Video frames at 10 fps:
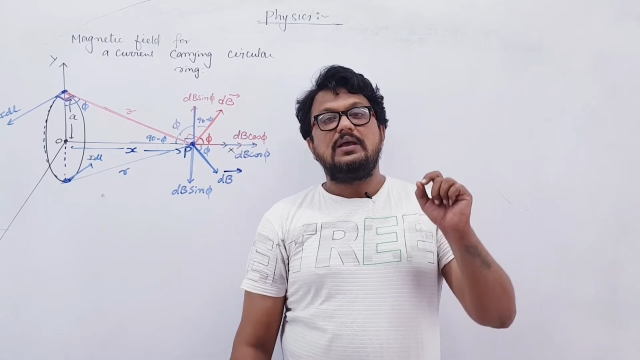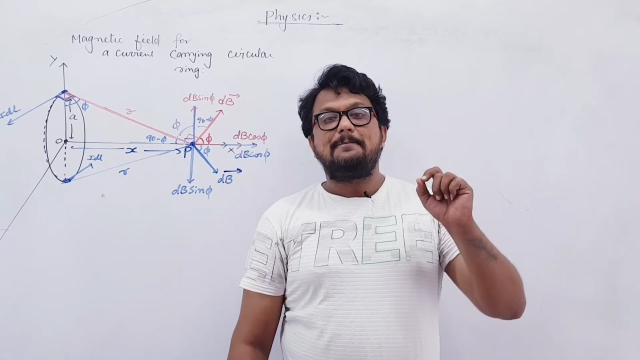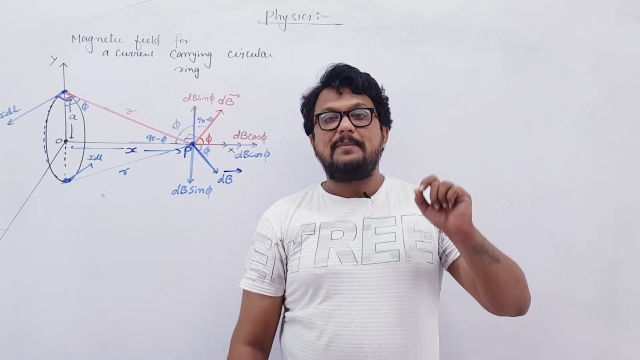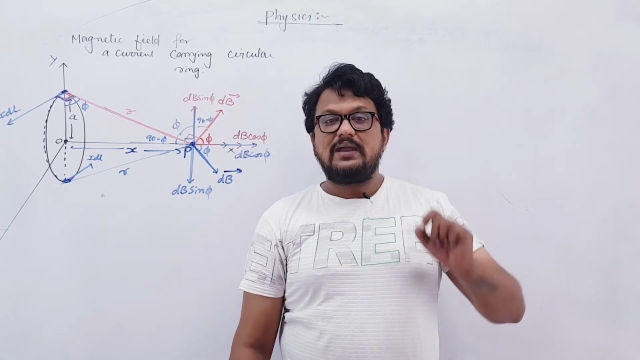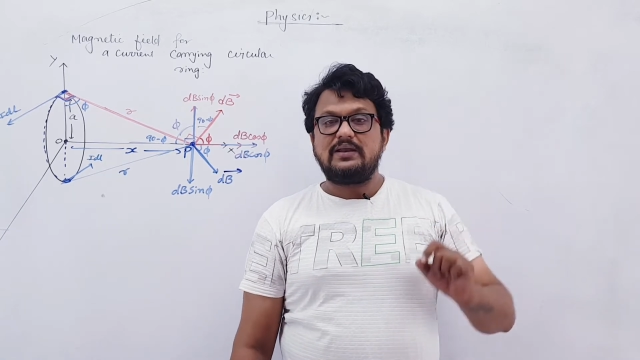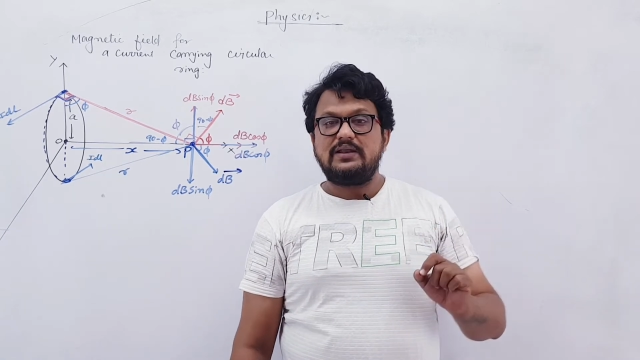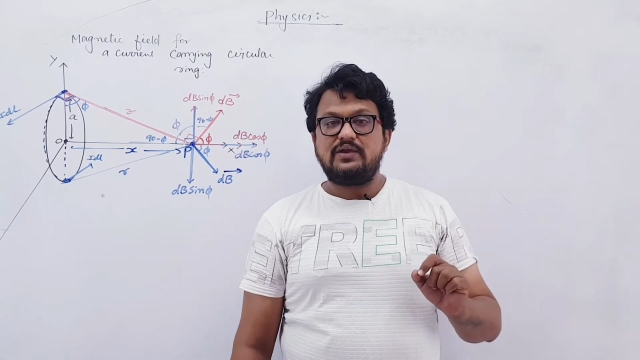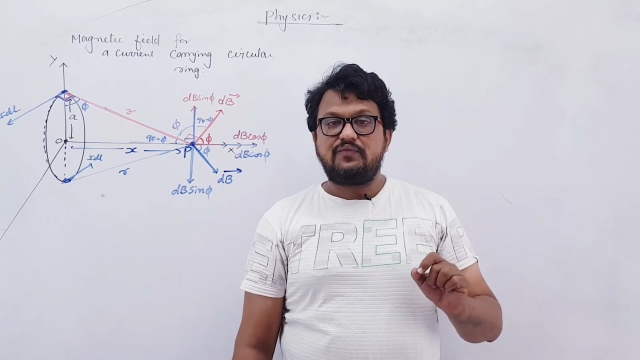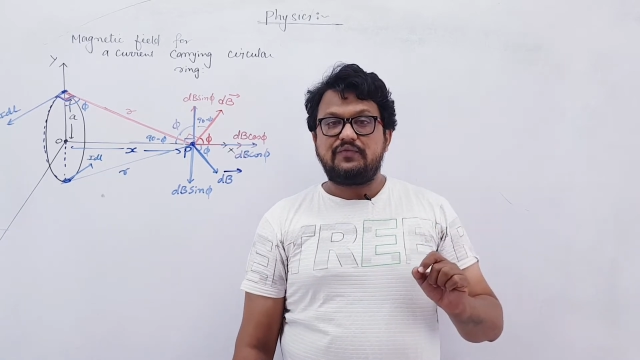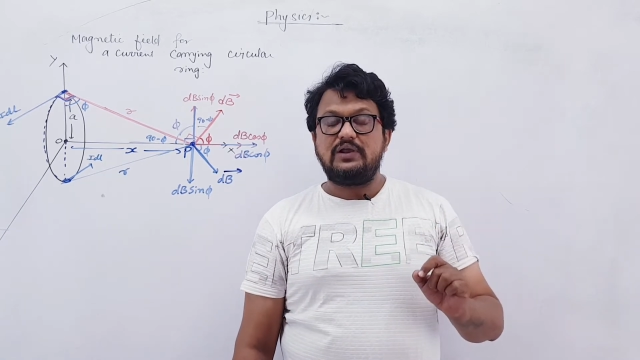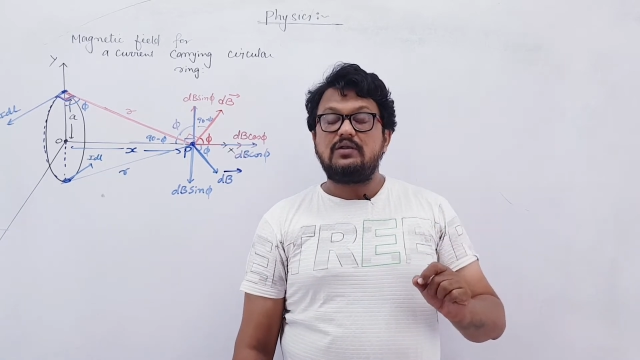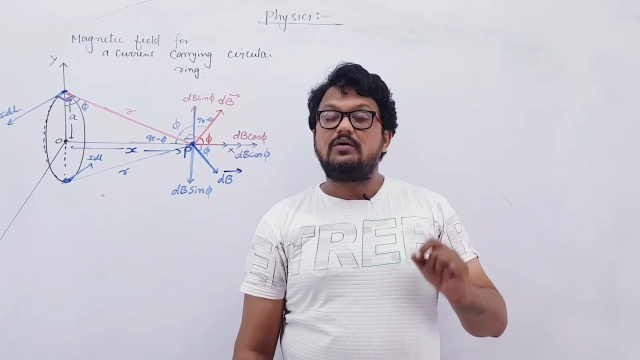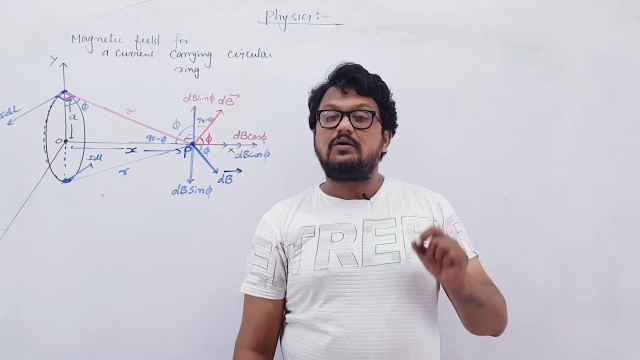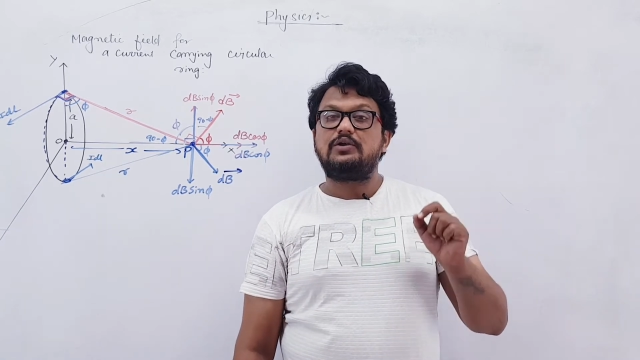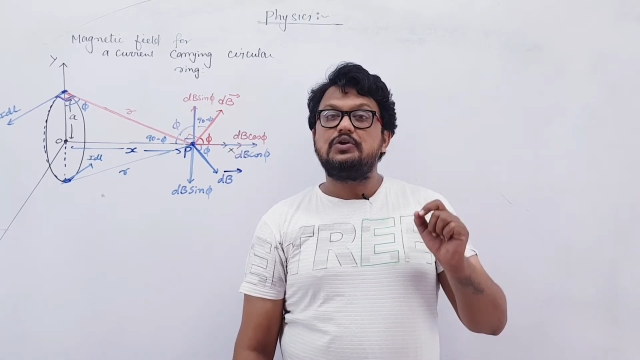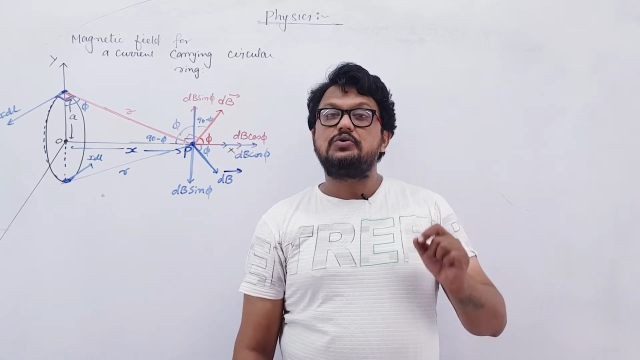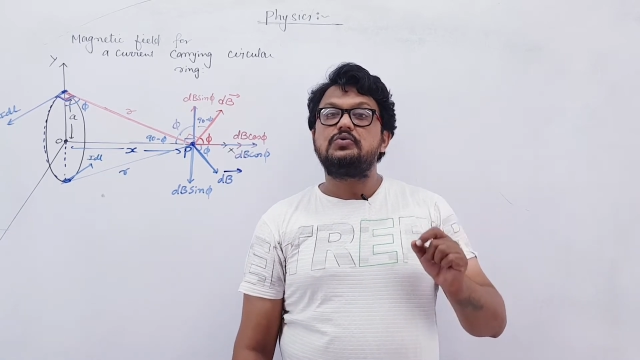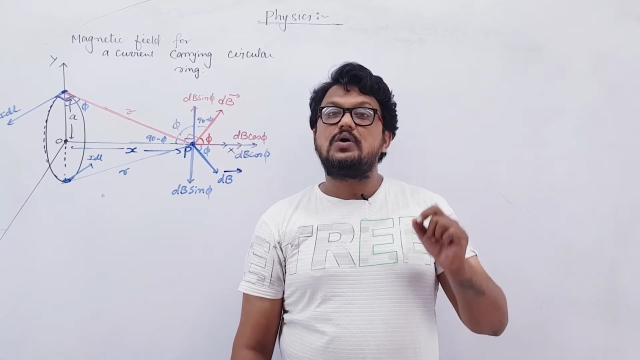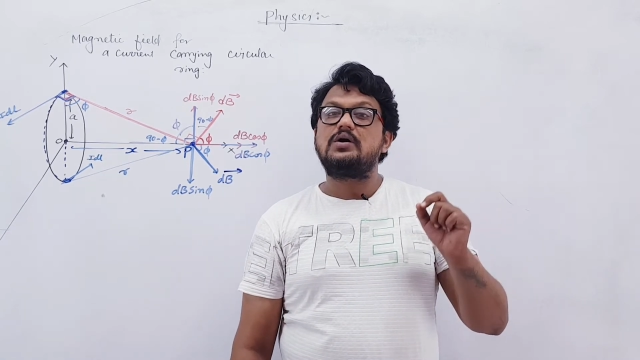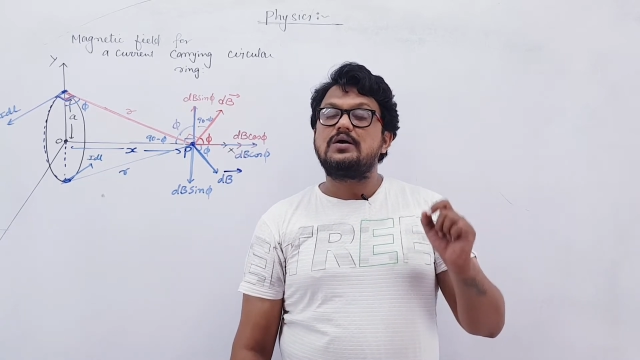magnetic field due
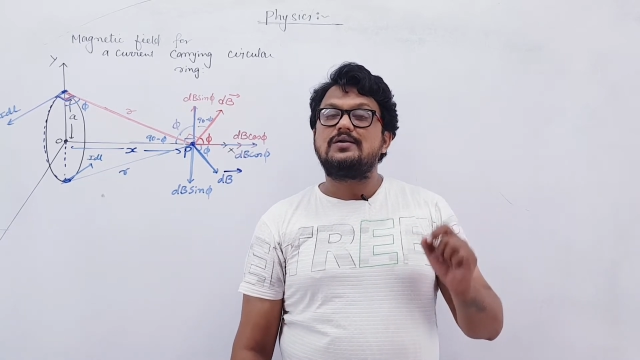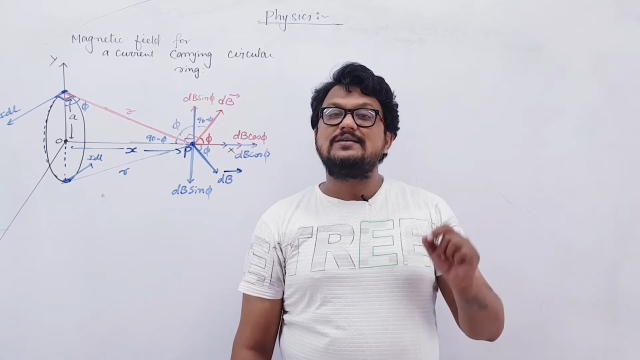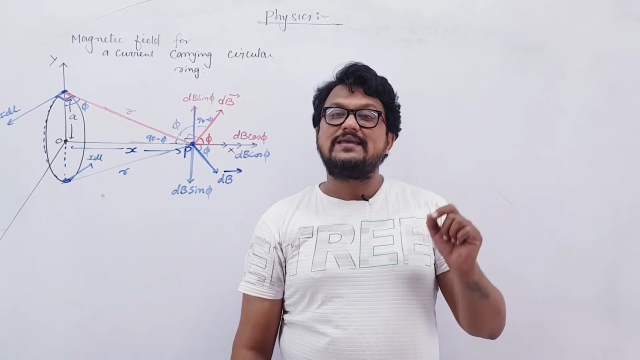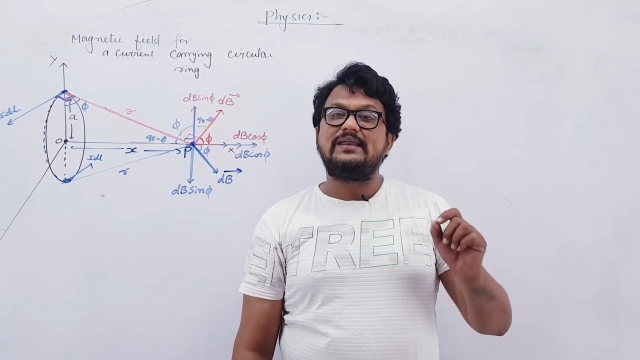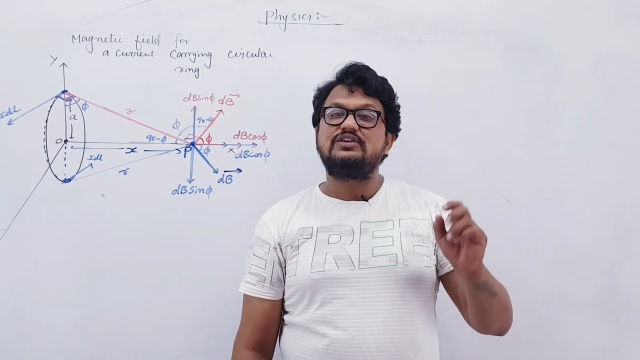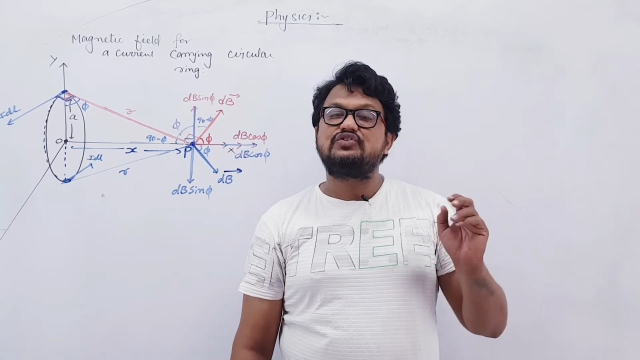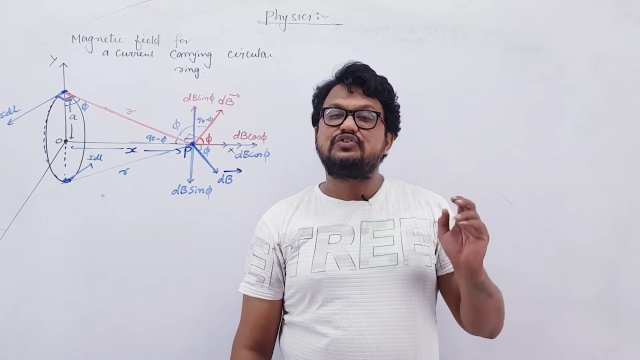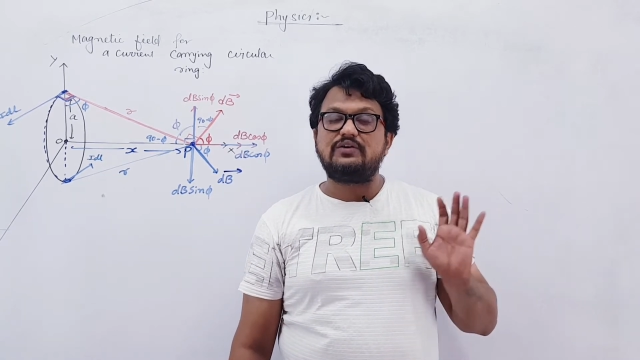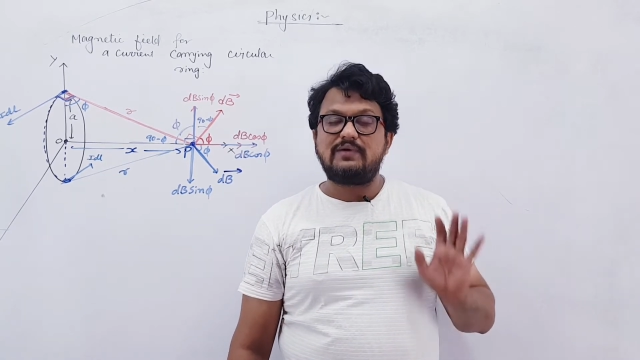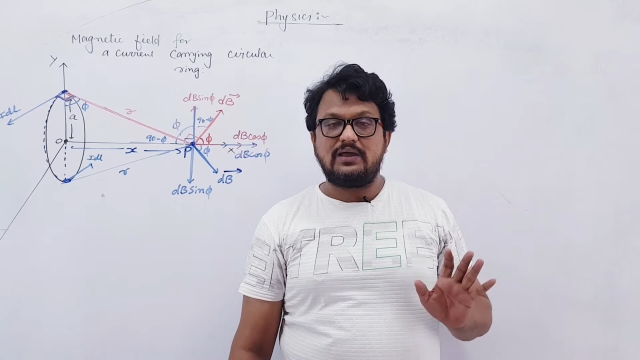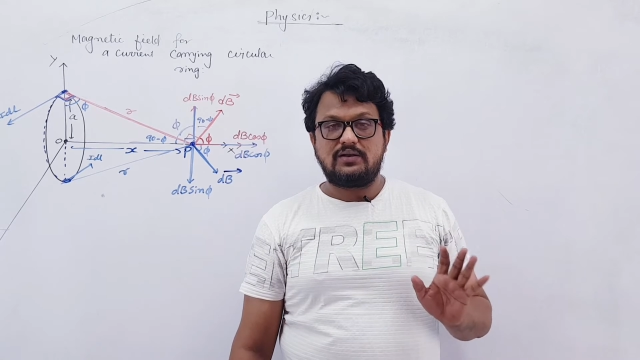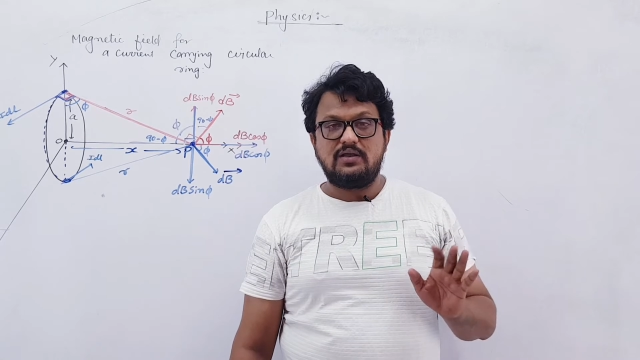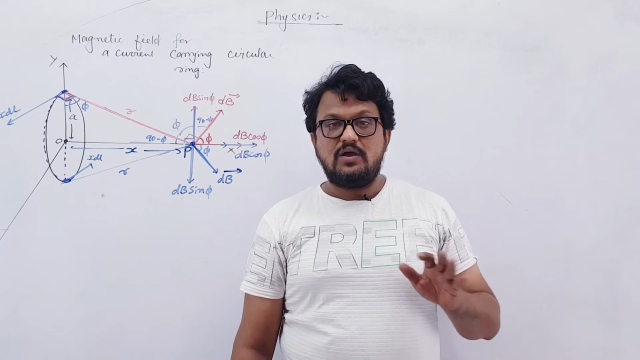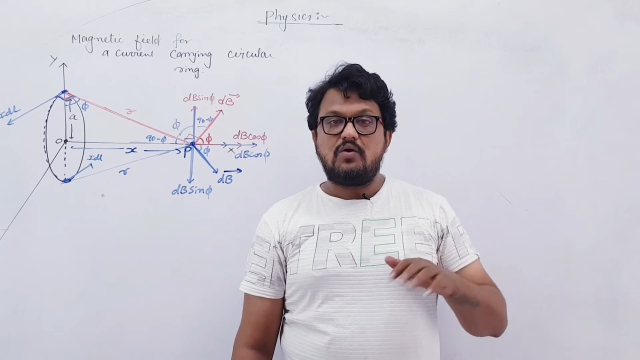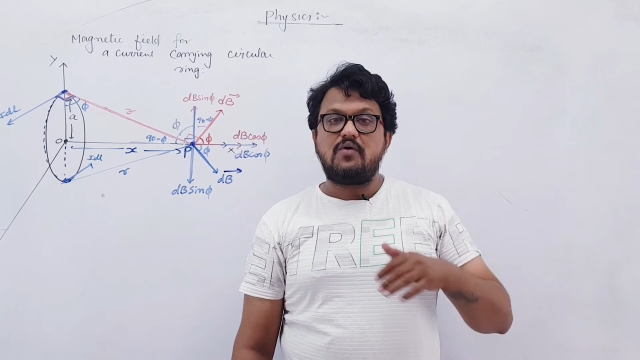to a current carrying straight wire